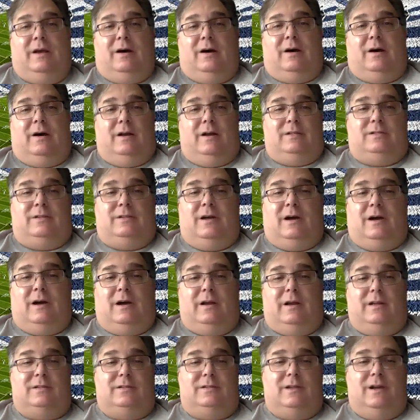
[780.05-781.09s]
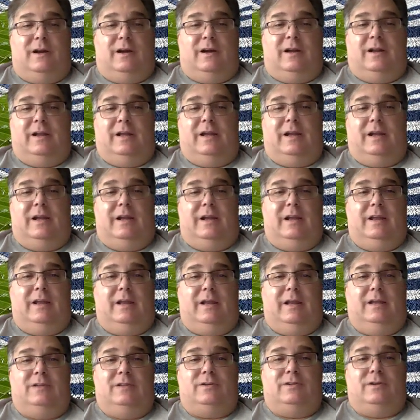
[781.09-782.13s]
uh, it's not it's not going to get any
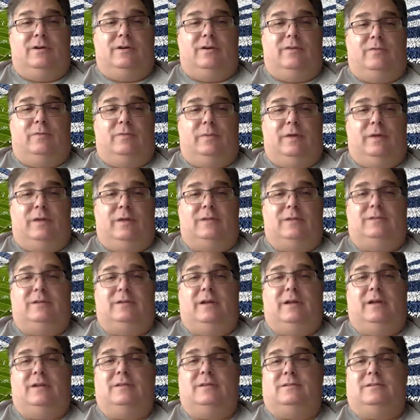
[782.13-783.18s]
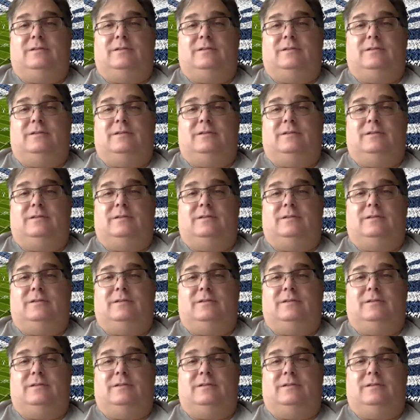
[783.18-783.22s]
easier here for Penn State as